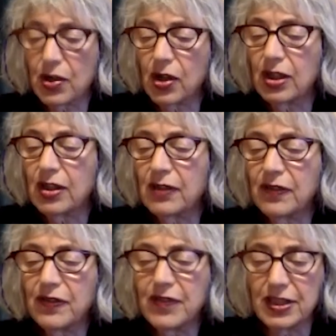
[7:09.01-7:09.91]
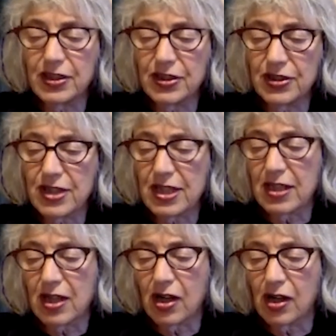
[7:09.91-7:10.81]
all our fears and
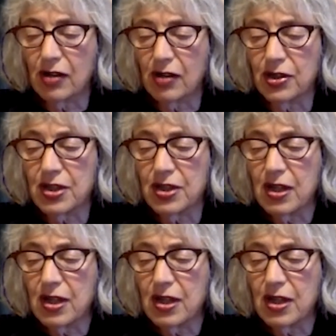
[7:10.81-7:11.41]
horrors,